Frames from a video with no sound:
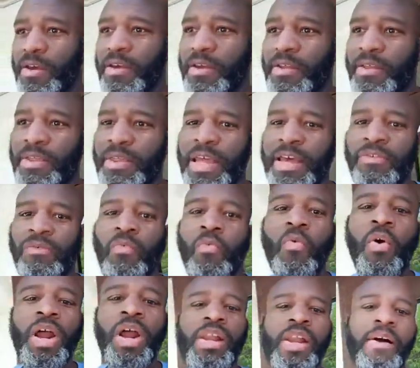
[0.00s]
That's
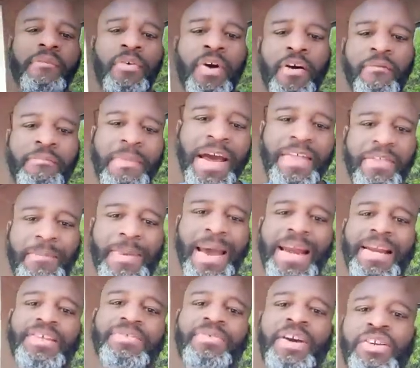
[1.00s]
one level of
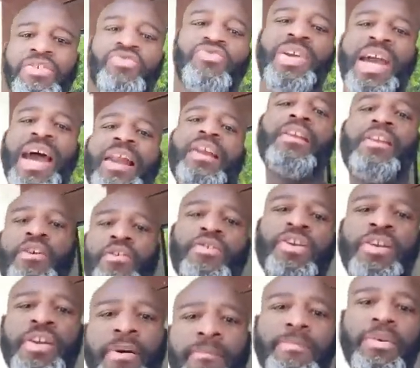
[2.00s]
mathematics, right? You got to learn the
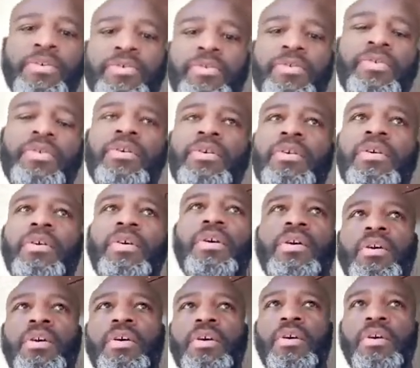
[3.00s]
numbers.
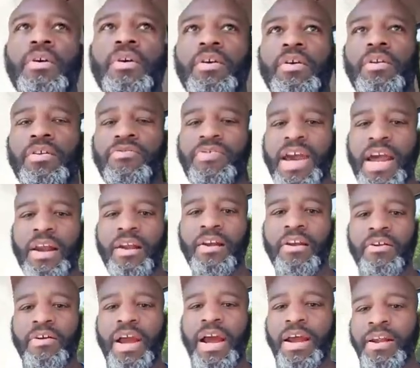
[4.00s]
You got to
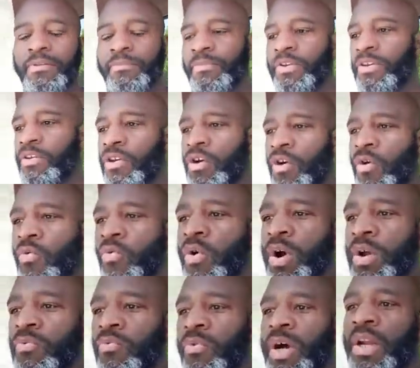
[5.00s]
learn how to know what
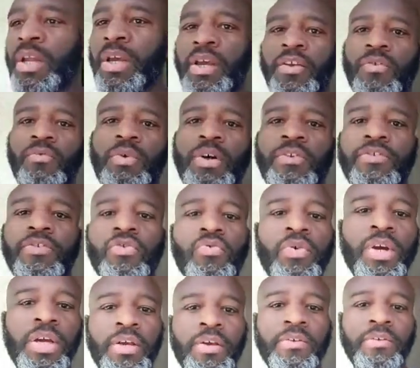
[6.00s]
one is, what two
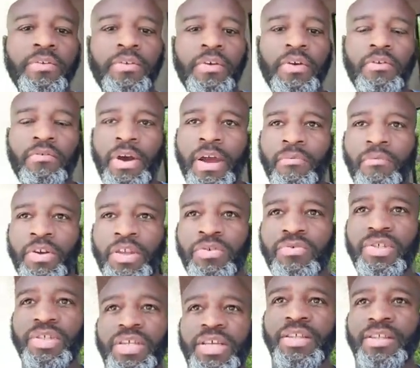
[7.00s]
is, right? When you
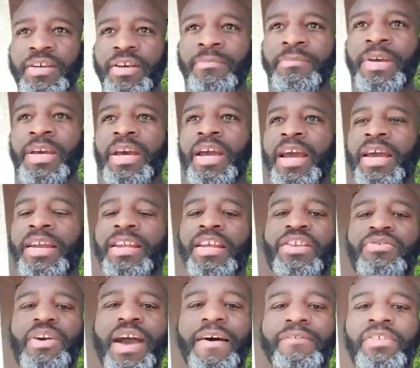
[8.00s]
see them, and then
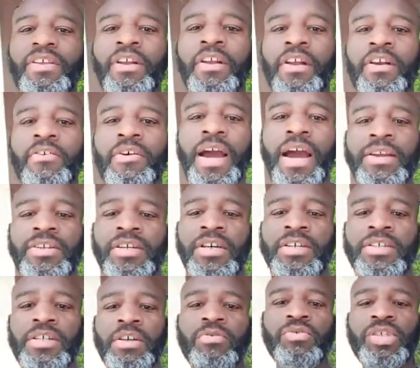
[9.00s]
you have to learn how to
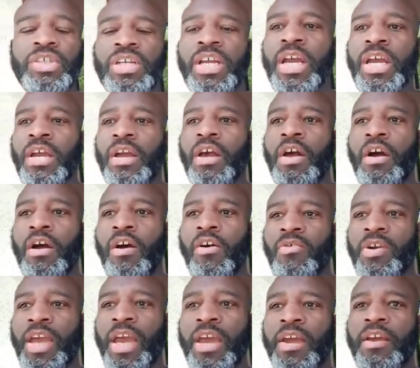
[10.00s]
associate.
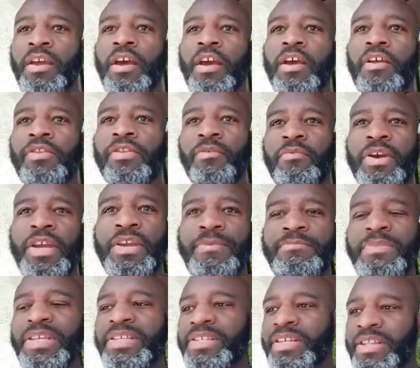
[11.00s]
Okay, 3
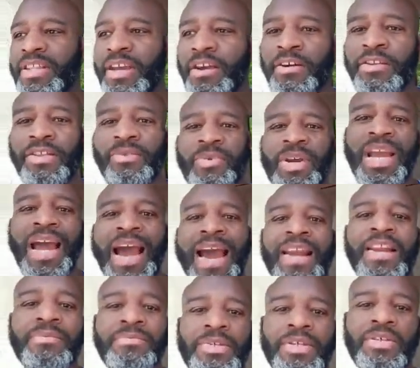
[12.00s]
means that there are 3
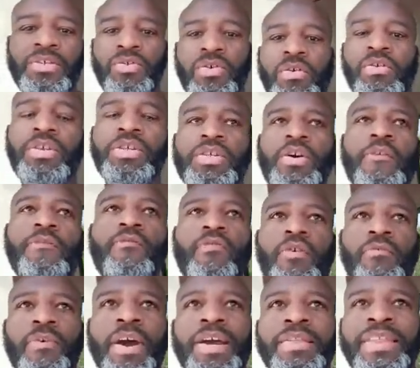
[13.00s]
items, and so on and so forth,
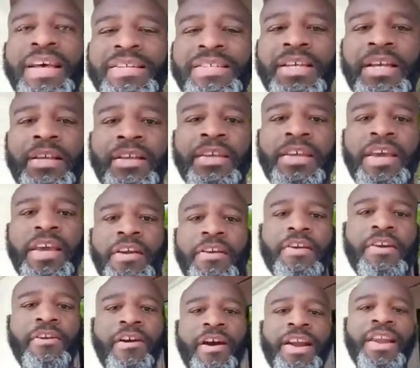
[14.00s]
right? That's a
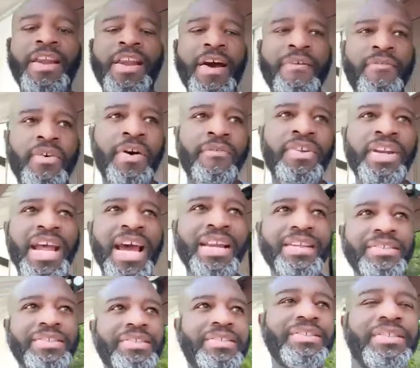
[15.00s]
kindergarten level of
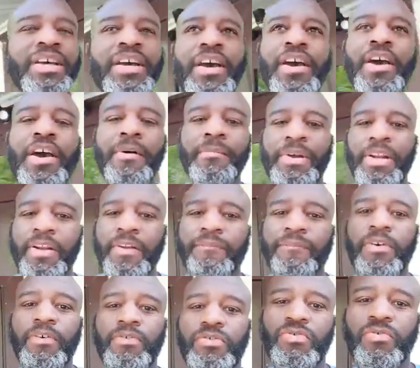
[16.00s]
analysis. But in the
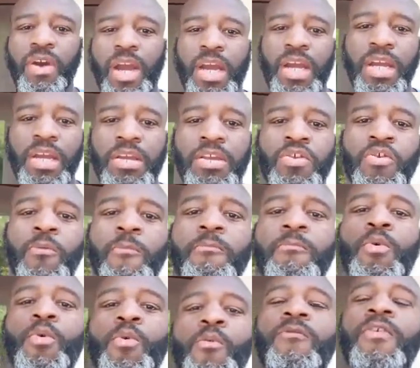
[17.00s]
first grade, you
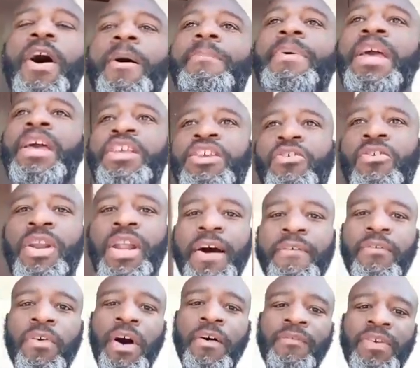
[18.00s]
move up in your
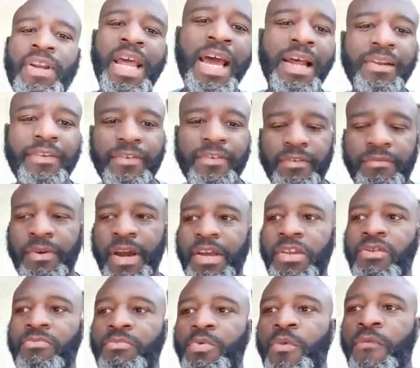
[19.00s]
level of analysis, right?
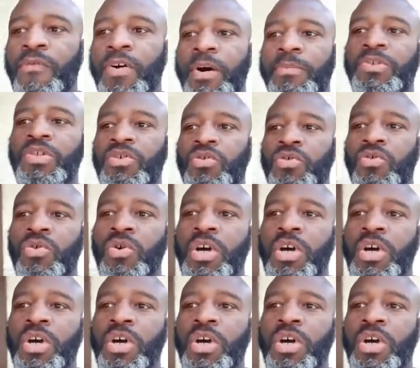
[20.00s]
You move up to